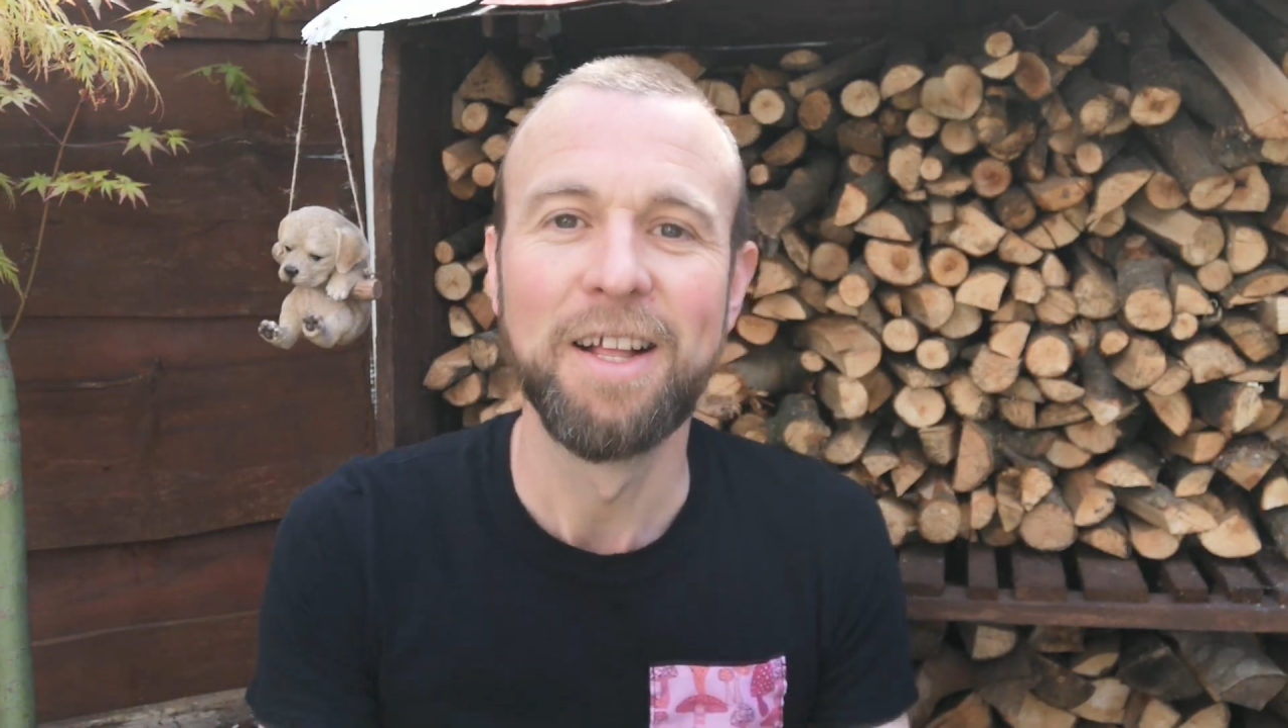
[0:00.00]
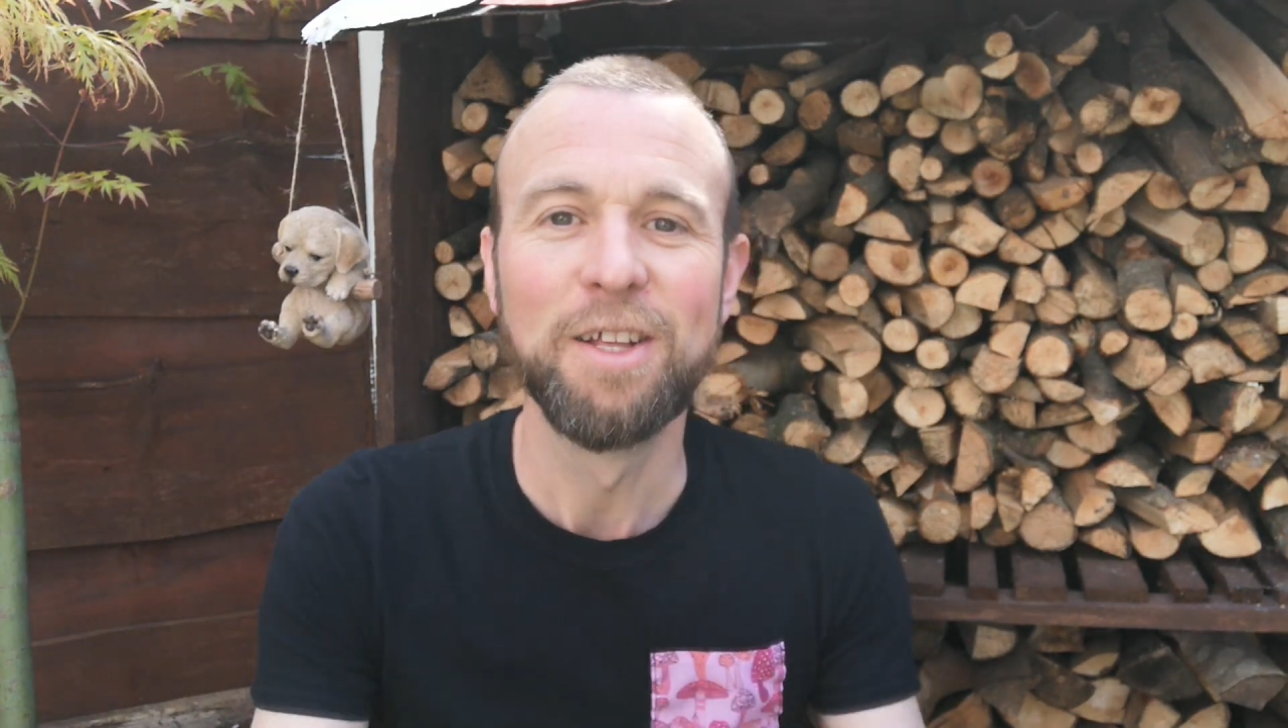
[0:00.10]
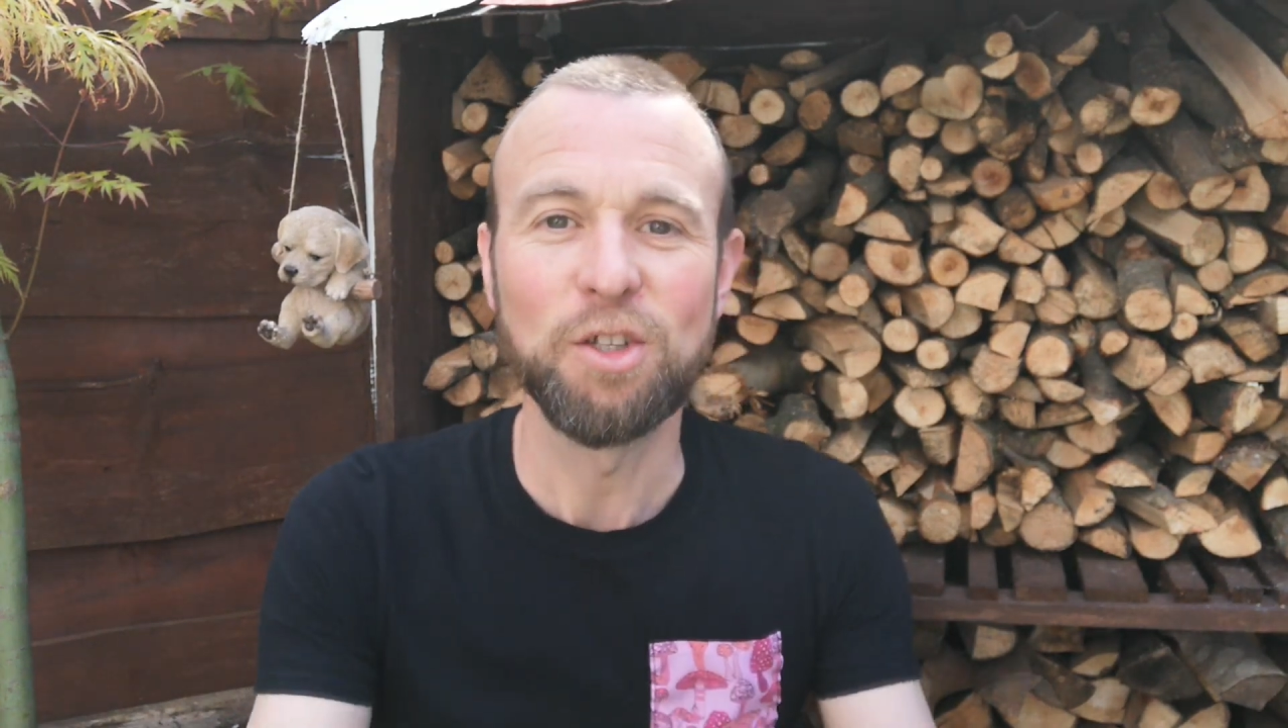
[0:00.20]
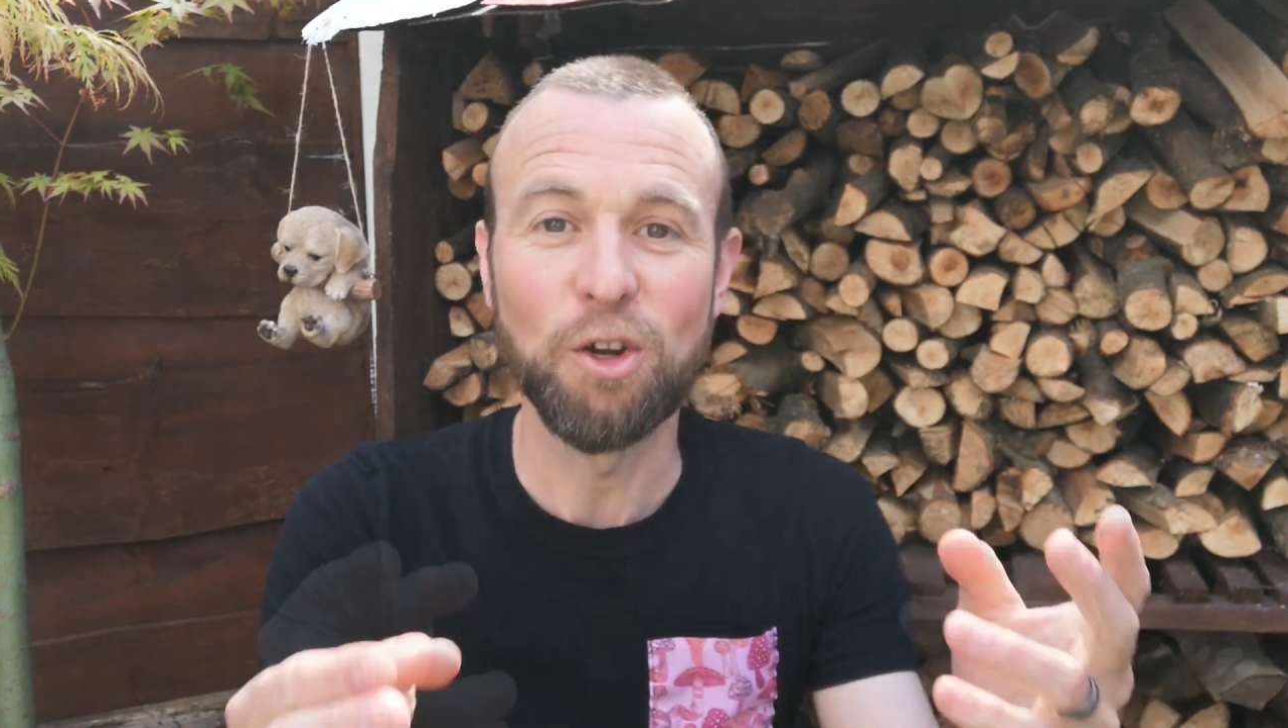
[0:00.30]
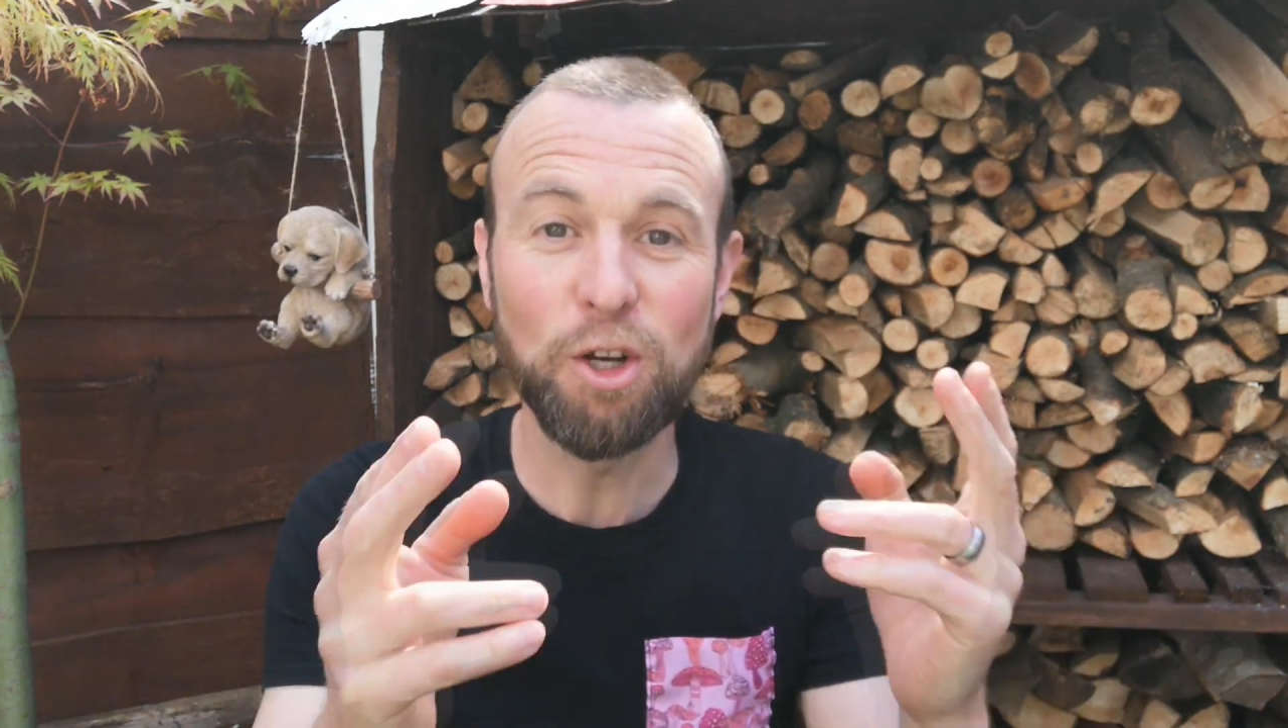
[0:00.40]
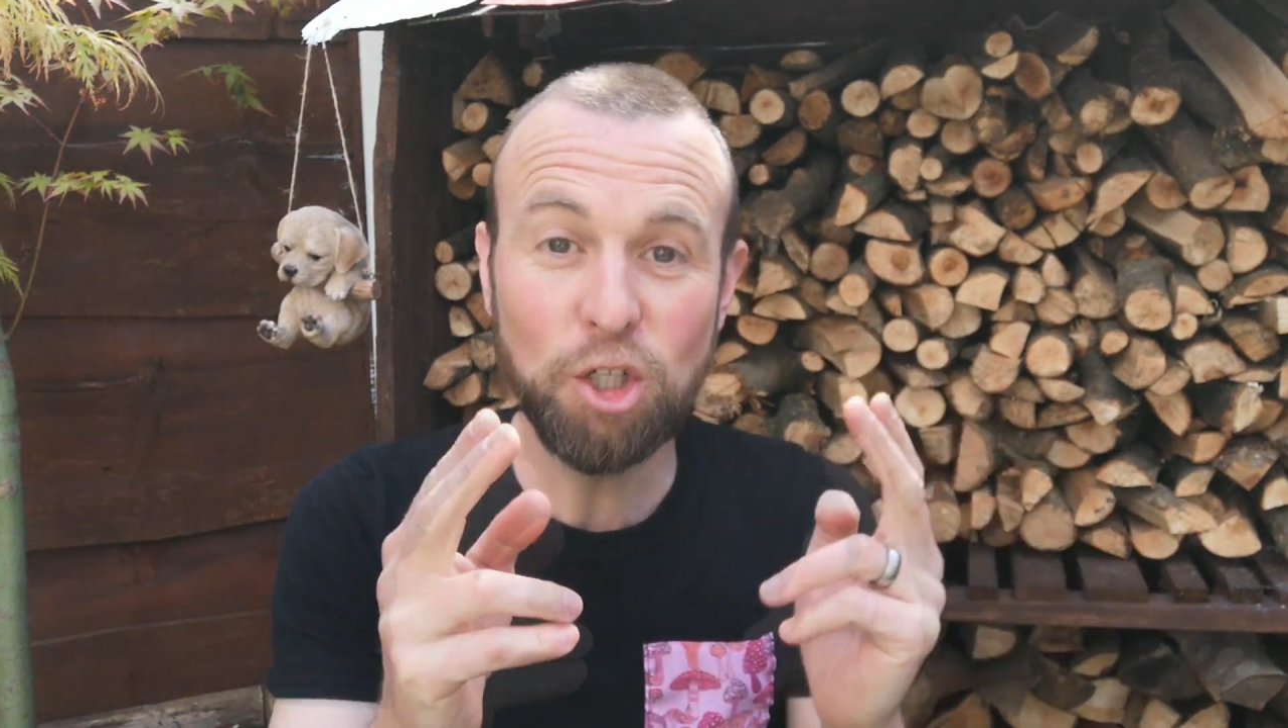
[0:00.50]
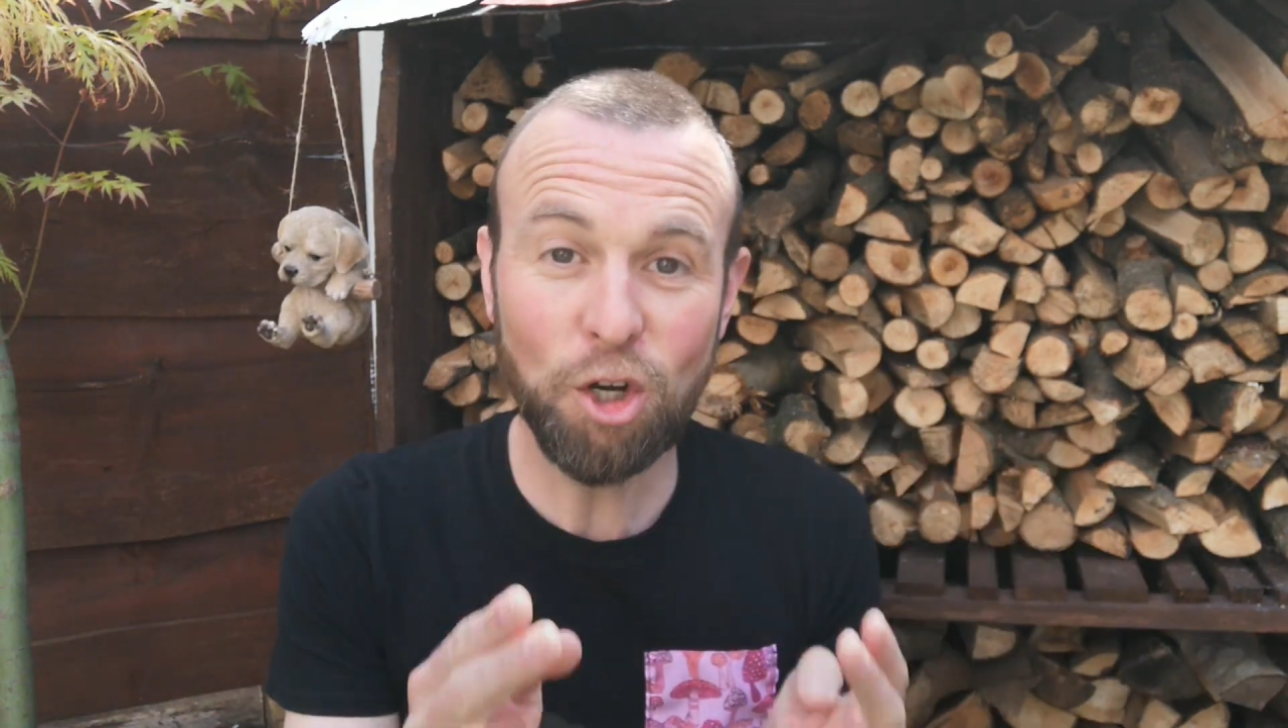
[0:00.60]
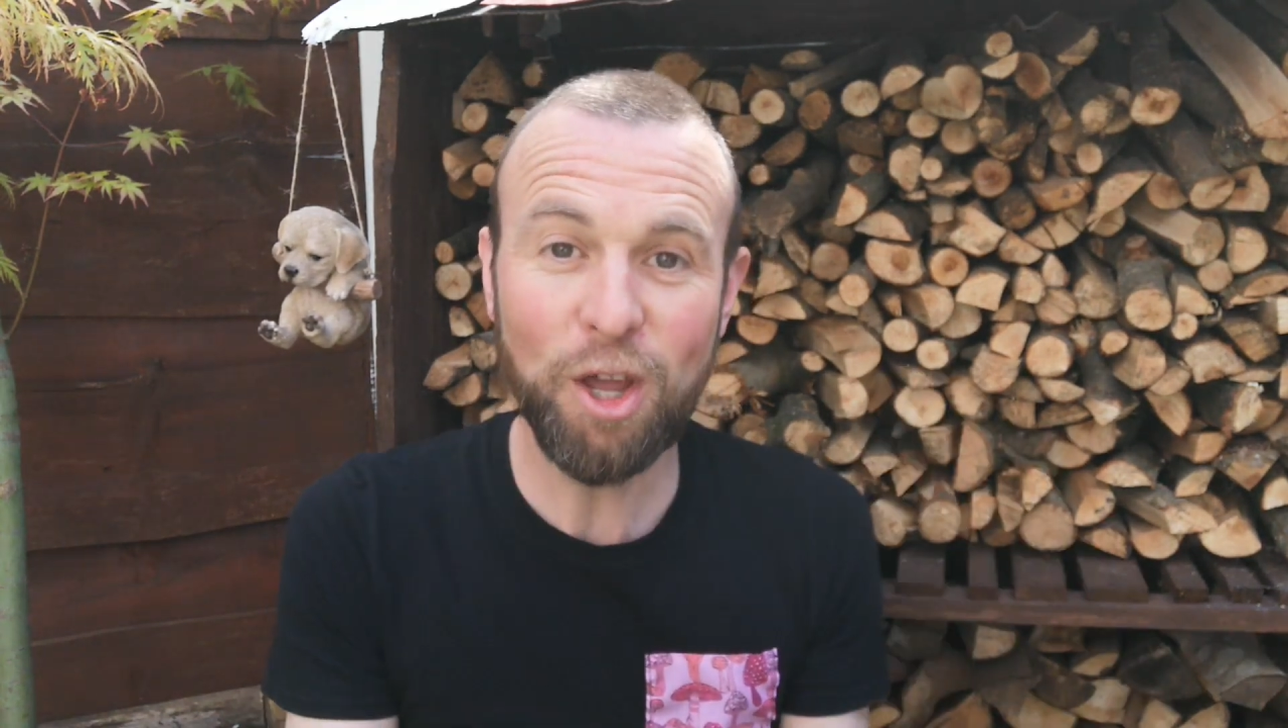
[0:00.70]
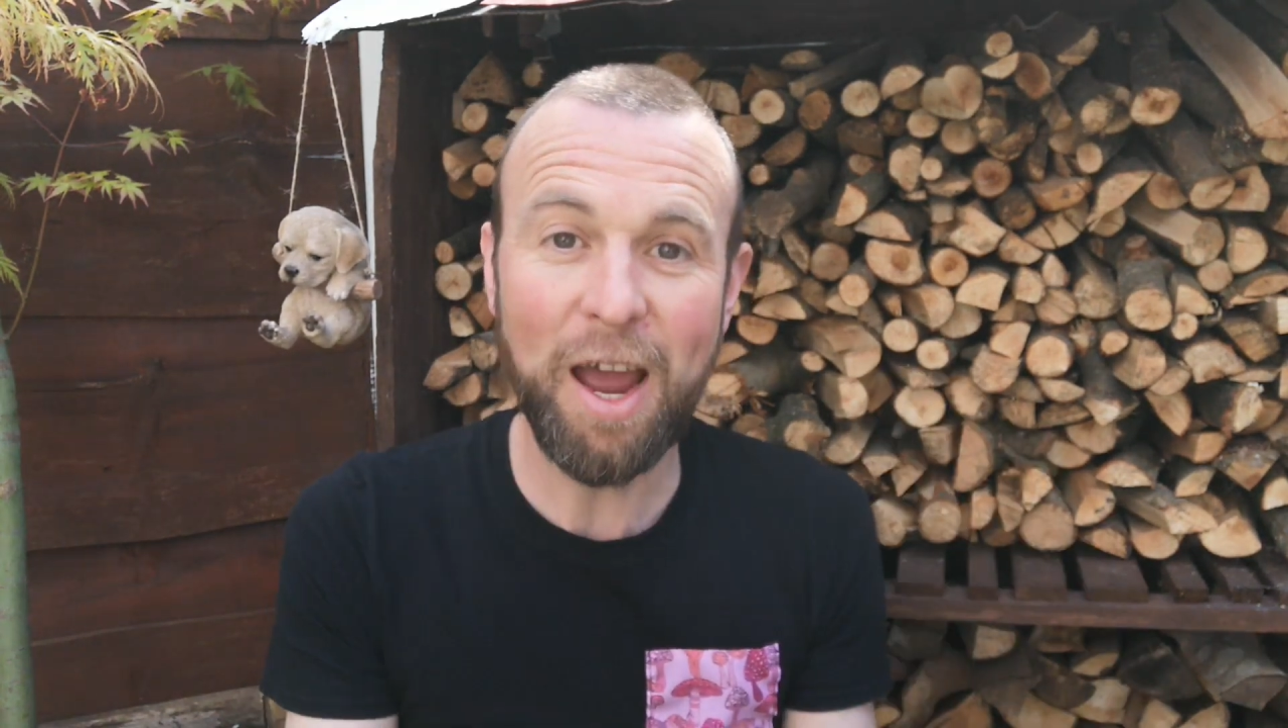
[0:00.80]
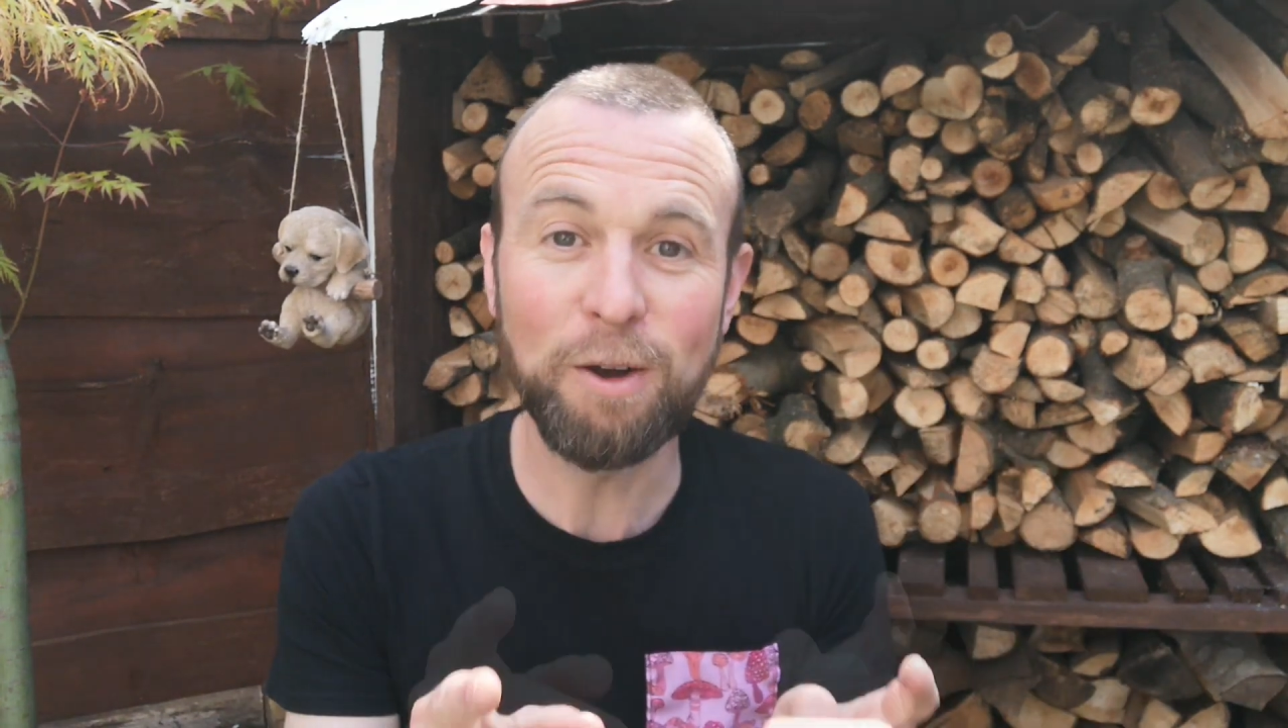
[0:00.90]
So I'm going to
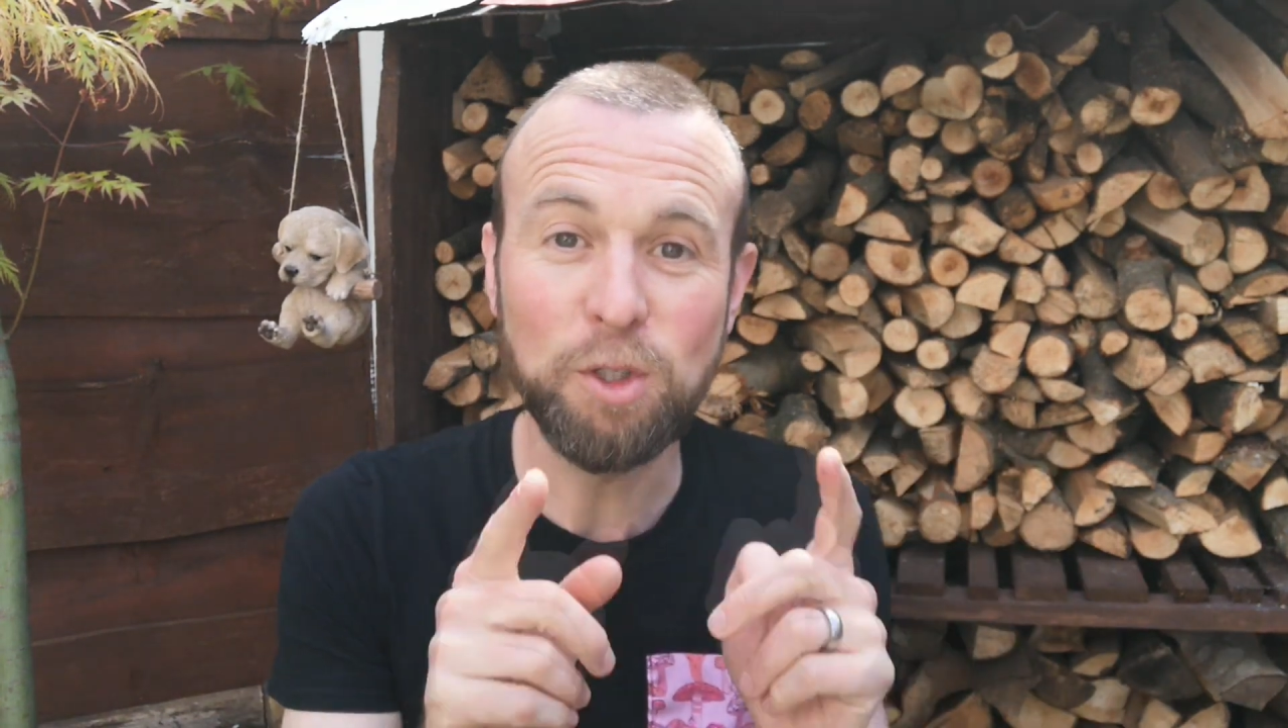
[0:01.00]
show you how